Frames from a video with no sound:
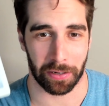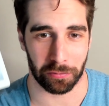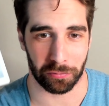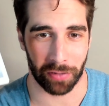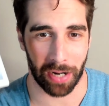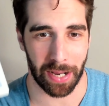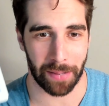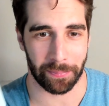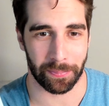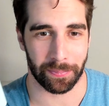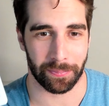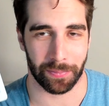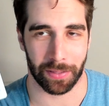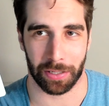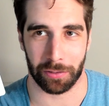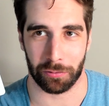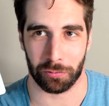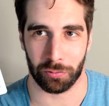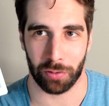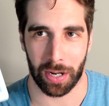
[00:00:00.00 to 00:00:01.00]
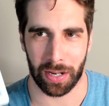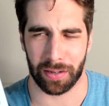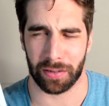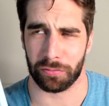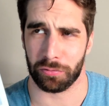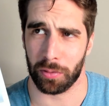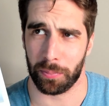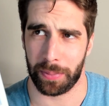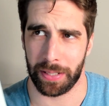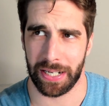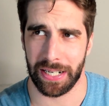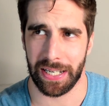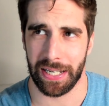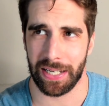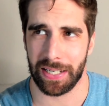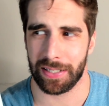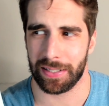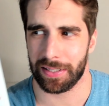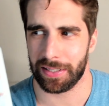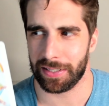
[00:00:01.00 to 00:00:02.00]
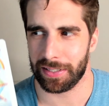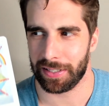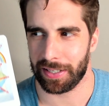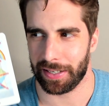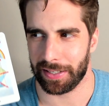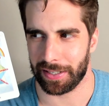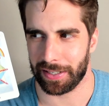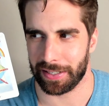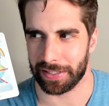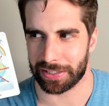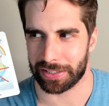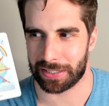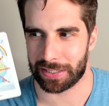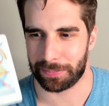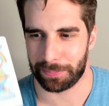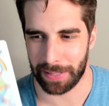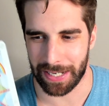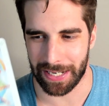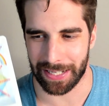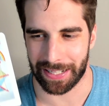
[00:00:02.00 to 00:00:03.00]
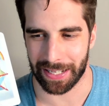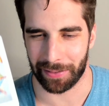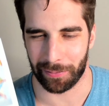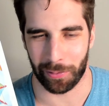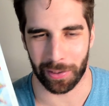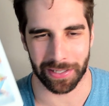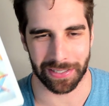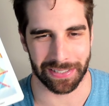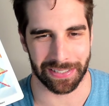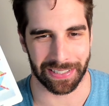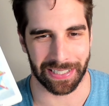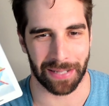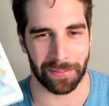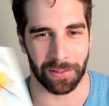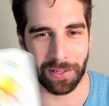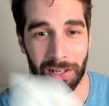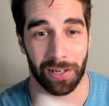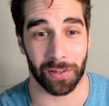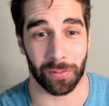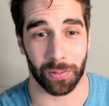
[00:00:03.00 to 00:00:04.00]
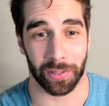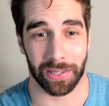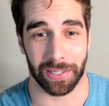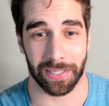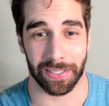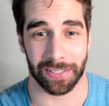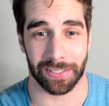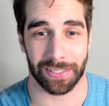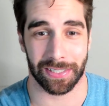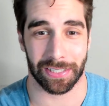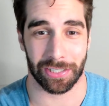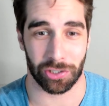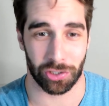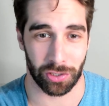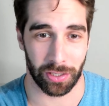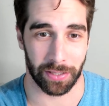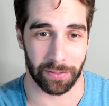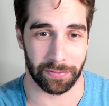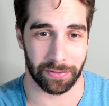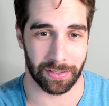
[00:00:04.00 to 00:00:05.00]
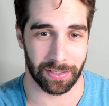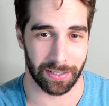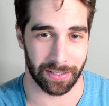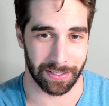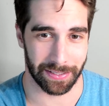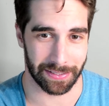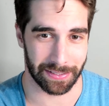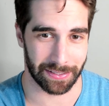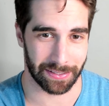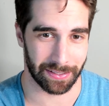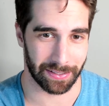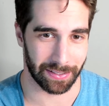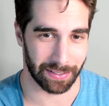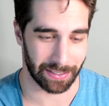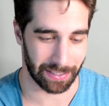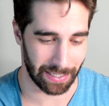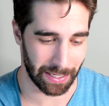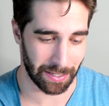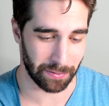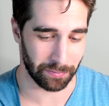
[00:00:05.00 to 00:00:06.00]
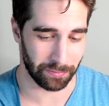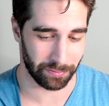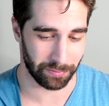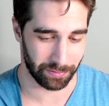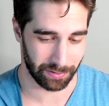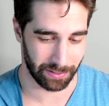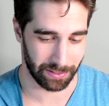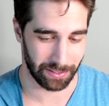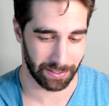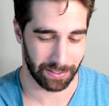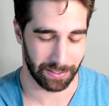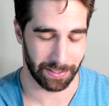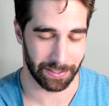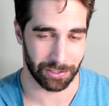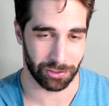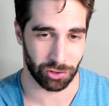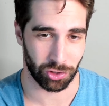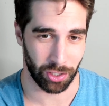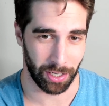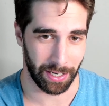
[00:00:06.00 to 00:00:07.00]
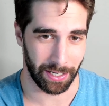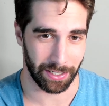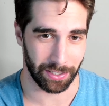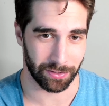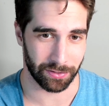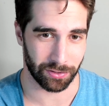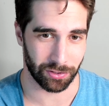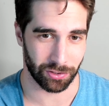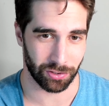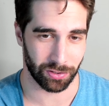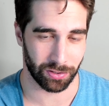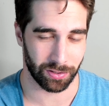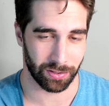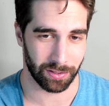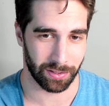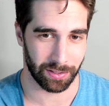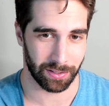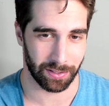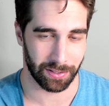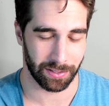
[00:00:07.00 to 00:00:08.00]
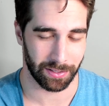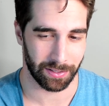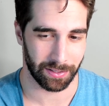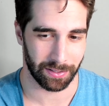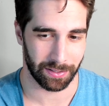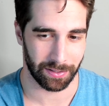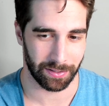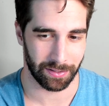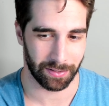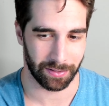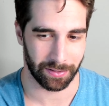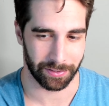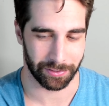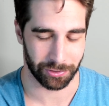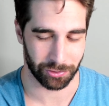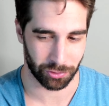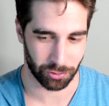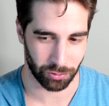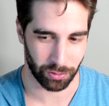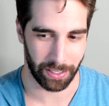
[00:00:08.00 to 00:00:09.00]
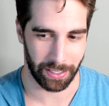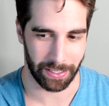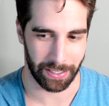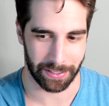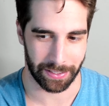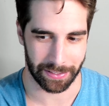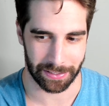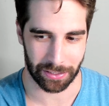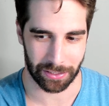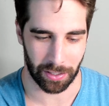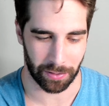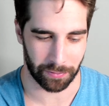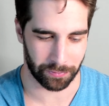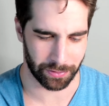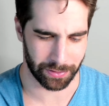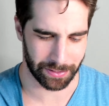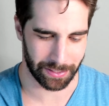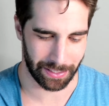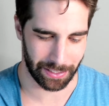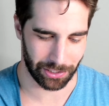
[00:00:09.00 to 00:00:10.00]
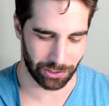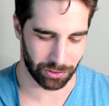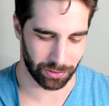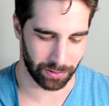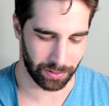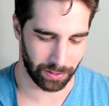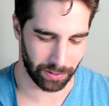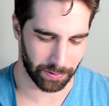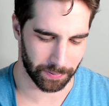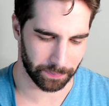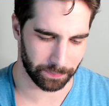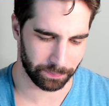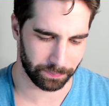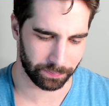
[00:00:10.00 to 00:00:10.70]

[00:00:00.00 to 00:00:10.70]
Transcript: a rap, a, ra a rapidity, a, a speed that wants to come along with this shift, this give, this change, this trade, this confrontation here.